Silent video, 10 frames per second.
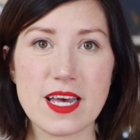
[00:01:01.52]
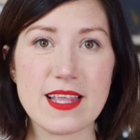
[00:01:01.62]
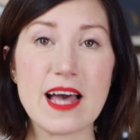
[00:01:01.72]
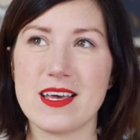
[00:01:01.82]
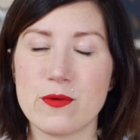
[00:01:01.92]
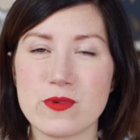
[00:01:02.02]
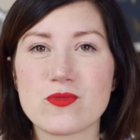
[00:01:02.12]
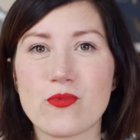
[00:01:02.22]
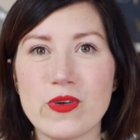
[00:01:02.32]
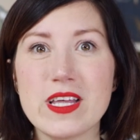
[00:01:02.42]
like that. It
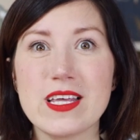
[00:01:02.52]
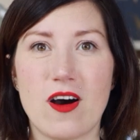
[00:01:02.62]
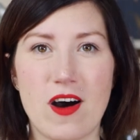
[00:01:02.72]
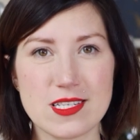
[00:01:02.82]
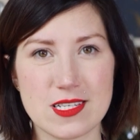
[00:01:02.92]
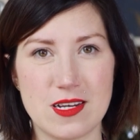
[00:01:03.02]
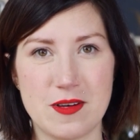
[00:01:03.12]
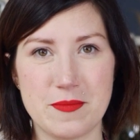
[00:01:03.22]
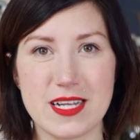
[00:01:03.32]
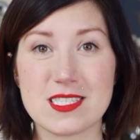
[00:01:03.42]
was really
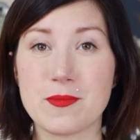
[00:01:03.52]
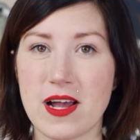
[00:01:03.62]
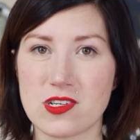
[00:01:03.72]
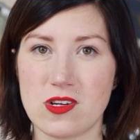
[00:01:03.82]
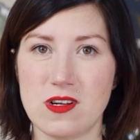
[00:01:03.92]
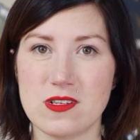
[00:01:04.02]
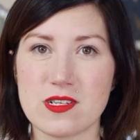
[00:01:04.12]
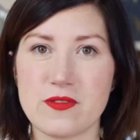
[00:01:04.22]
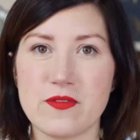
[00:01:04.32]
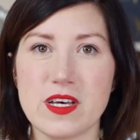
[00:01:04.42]
awesome and special
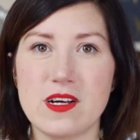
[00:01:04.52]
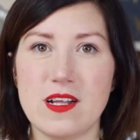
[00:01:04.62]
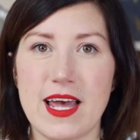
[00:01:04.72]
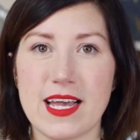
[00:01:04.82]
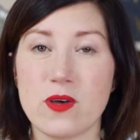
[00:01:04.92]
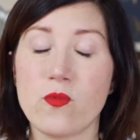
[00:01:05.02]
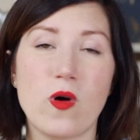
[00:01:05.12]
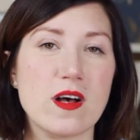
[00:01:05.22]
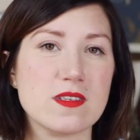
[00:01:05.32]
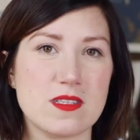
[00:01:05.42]
to feel like it
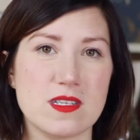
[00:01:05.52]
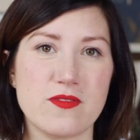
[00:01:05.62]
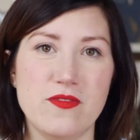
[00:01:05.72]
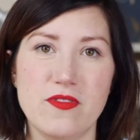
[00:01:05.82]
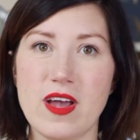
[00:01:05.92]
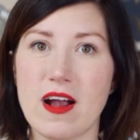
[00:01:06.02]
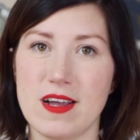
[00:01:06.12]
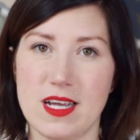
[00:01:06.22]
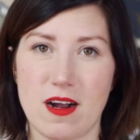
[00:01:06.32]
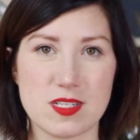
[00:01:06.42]
was this
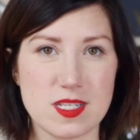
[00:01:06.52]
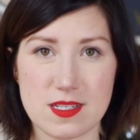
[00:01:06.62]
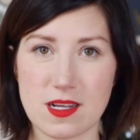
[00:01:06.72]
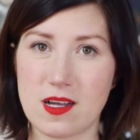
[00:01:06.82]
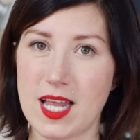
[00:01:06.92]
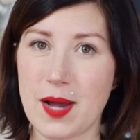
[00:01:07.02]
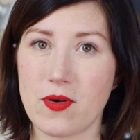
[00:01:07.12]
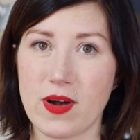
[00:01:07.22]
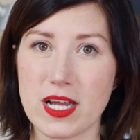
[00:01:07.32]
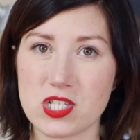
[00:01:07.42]
very artistic
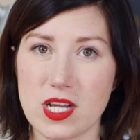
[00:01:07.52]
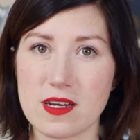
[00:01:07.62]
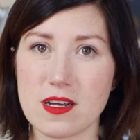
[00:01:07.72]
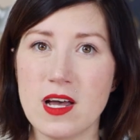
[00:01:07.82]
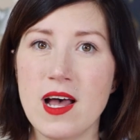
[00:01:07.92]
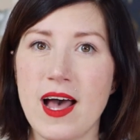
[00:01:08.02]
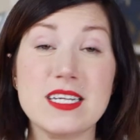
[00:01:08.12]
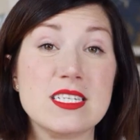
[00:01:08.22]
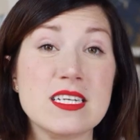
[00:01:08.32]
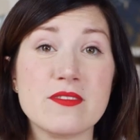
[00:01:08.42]
collaboration
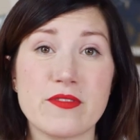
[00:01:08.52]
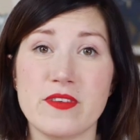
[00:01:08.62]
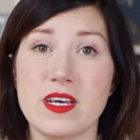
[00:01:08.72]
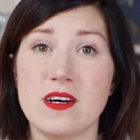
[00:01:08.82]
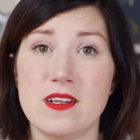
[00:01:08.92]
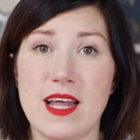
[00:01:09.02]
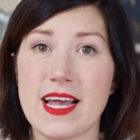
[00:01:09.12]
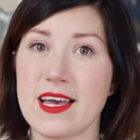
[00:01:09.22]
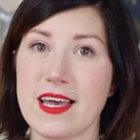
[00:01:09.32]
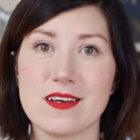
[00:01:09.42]
and didn't feel
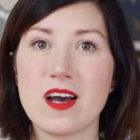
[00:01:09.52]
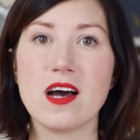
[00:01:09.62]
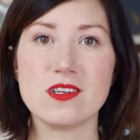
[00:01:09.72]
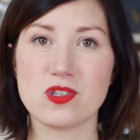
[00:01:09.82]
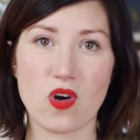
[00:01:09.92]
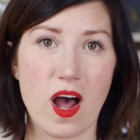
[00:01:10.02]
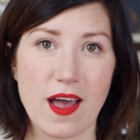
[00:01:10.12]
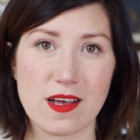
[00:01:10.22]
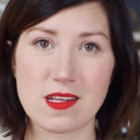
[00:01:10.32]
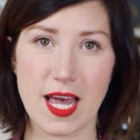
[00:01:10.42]
like a cut and
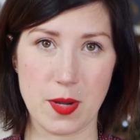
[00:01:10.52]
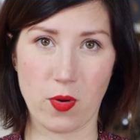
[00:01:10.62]
dry client